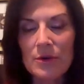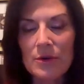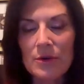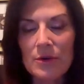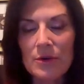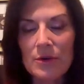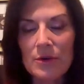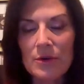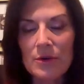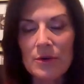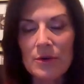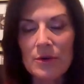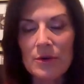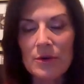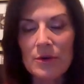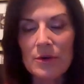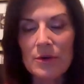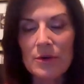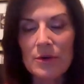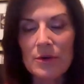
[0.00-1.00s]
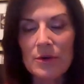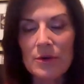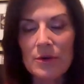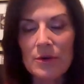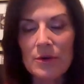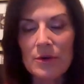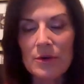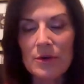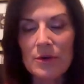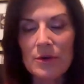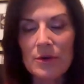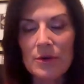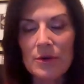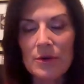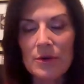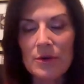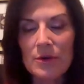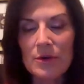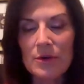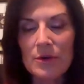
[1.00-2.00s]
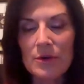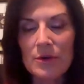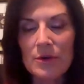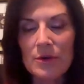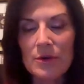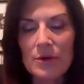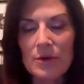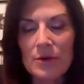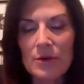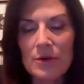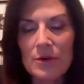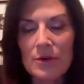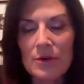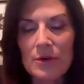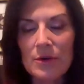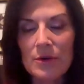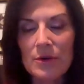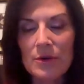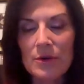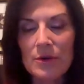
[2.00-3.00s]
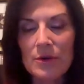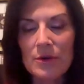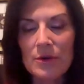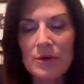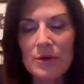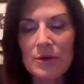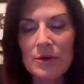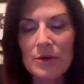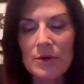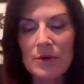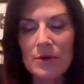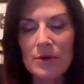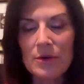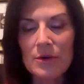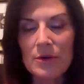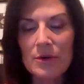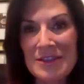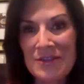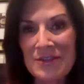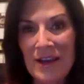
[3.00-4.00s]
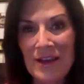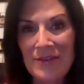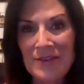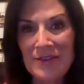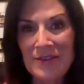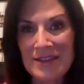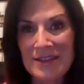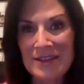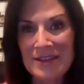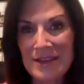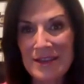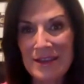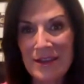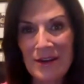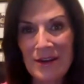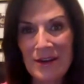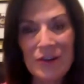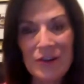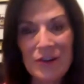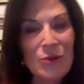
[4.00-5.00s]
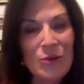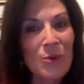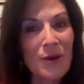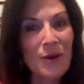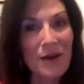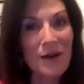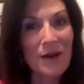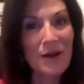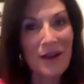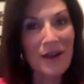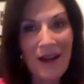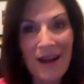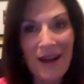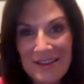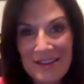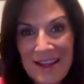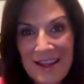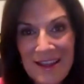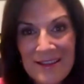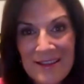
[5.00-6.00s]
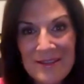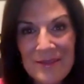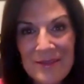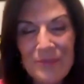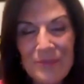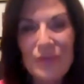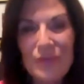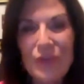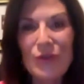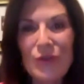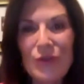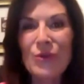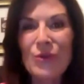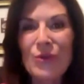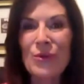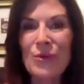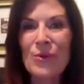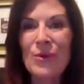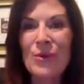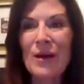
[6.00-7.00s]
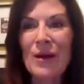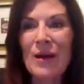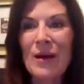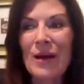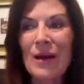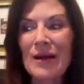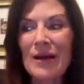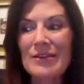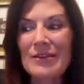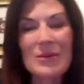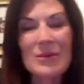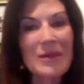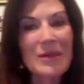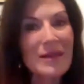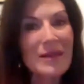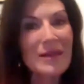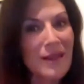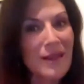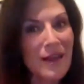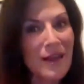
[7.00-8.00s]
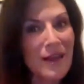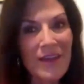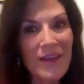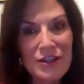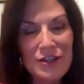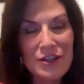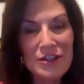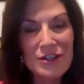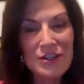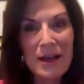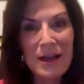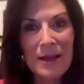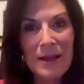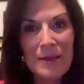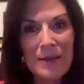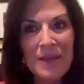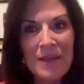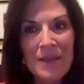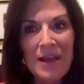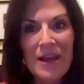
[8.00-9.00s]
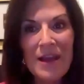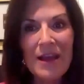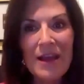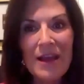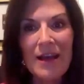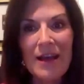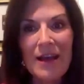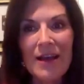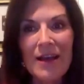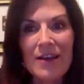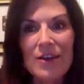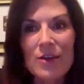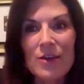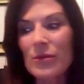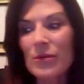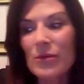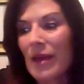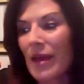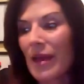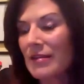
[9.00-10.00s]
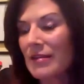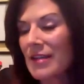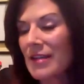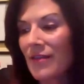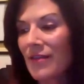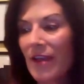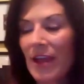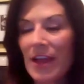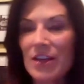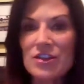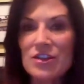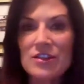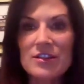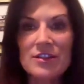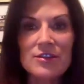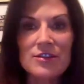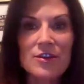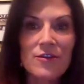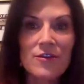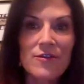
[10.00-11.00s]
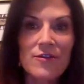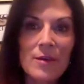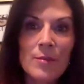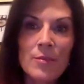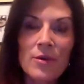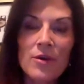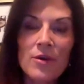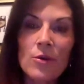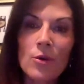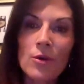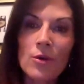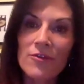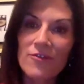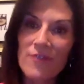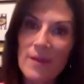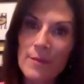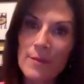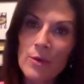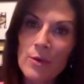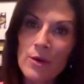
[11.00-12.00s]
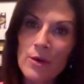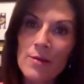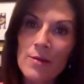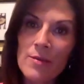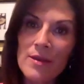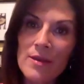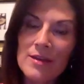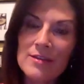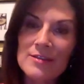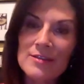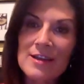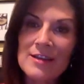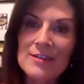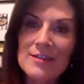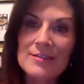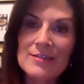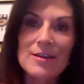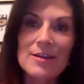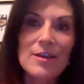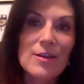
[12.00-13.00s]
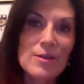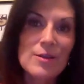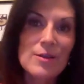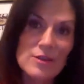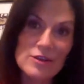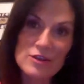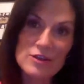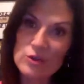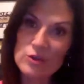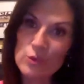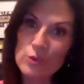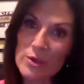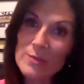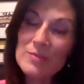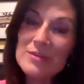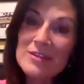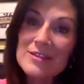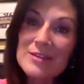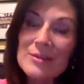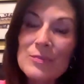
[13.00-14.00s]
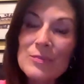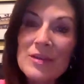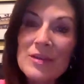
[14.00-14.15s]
It's a job that is 24 hours a day, 7 days a week, 365 days a year. You work holidays. You don't get a lot of vacation time. You can't take vacations in November or February because that's the sweeps